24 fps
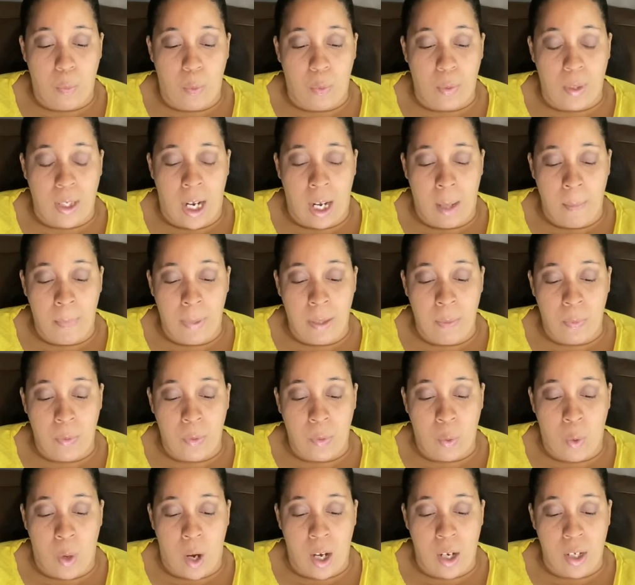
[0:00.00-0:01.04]
will not be
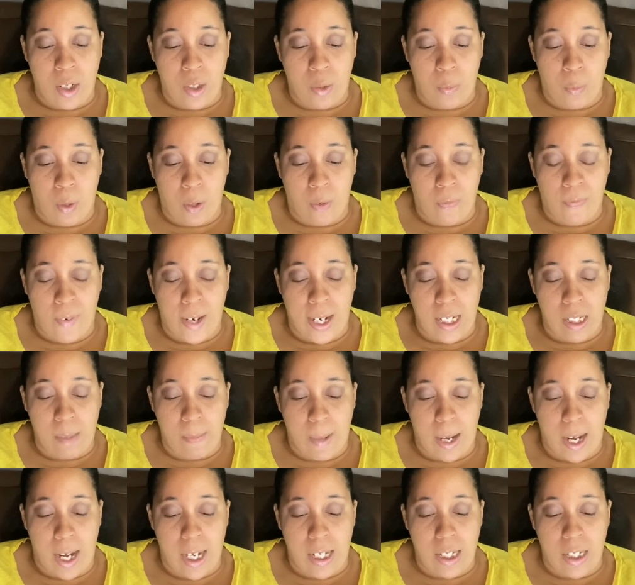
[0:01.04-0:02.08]
required to wear face
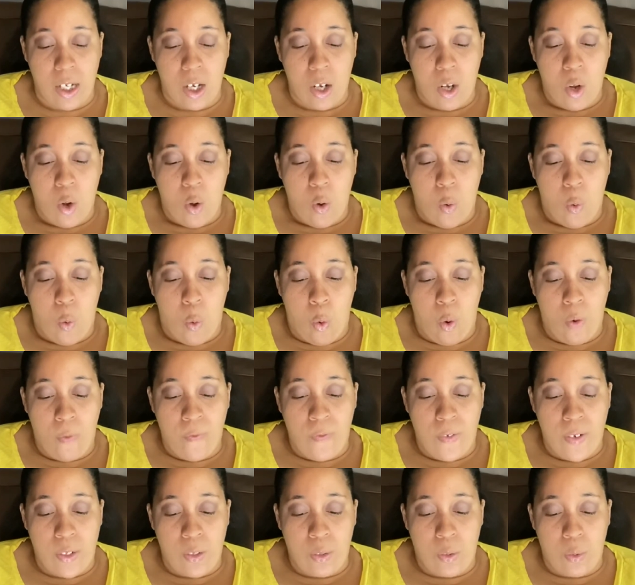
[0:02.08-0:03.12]
masks or
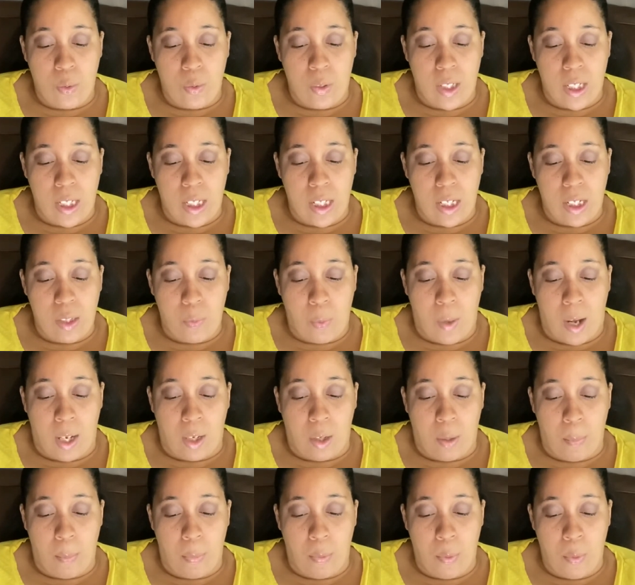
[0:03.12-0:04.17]
physical distance while
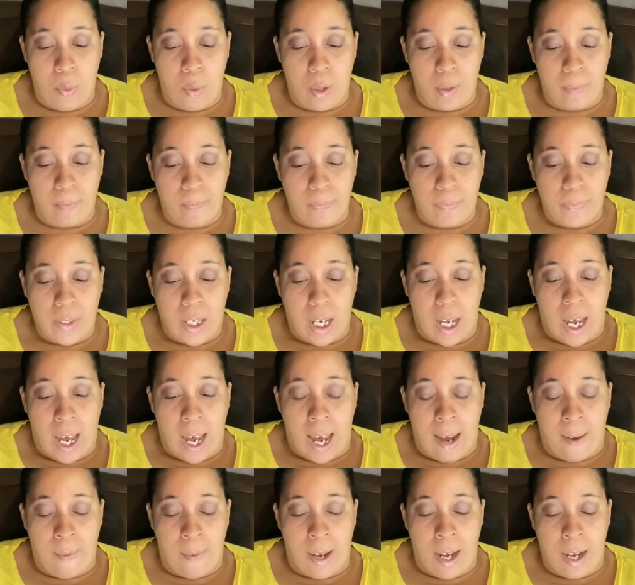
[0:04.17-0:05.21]
on board.
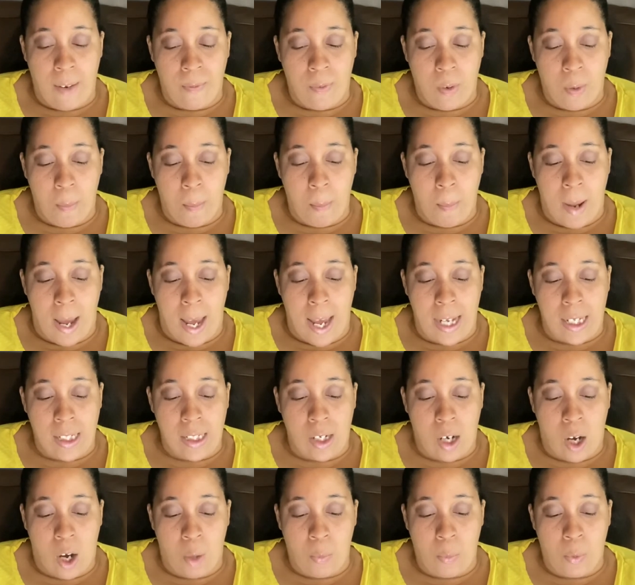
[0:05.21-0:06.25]
However, masks
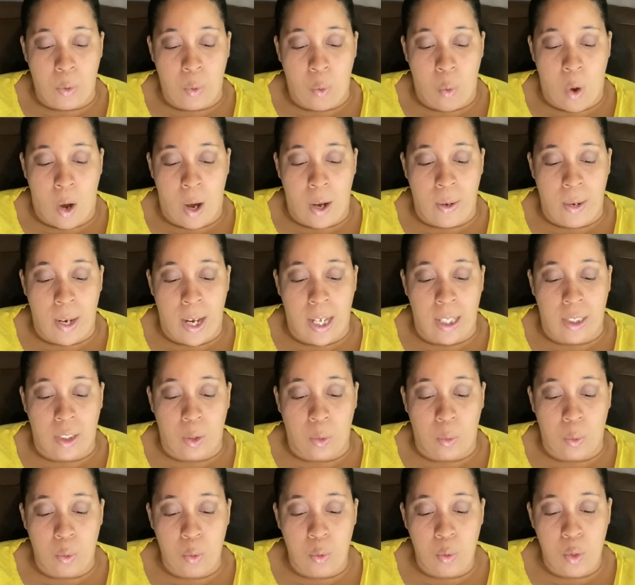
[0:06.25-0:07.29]
are required at the
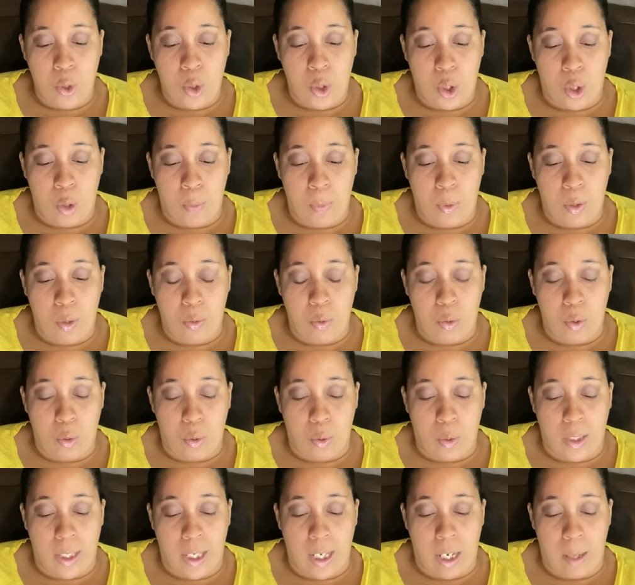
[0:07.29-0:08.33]
cruise terminal
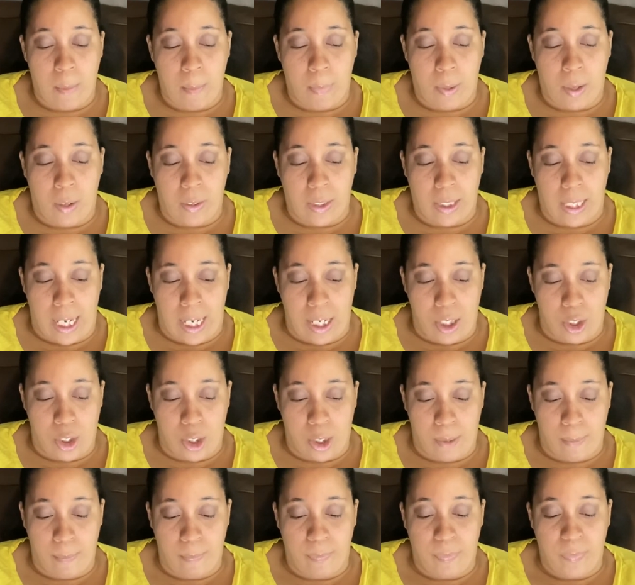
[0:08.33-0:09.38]
during
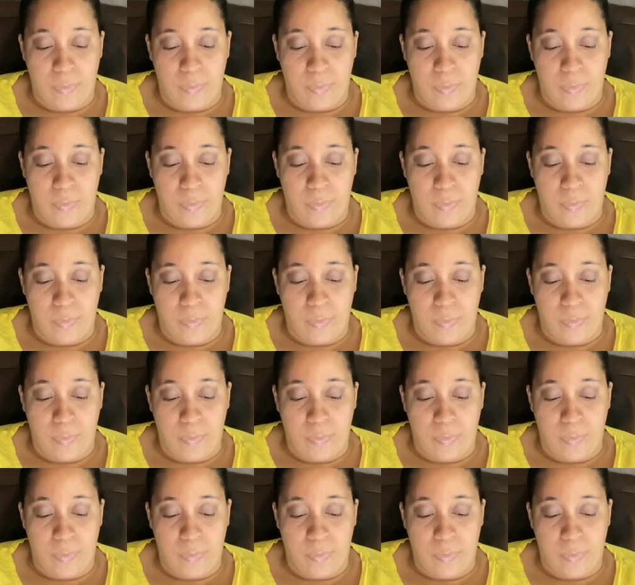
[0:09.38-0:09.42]
embarkation.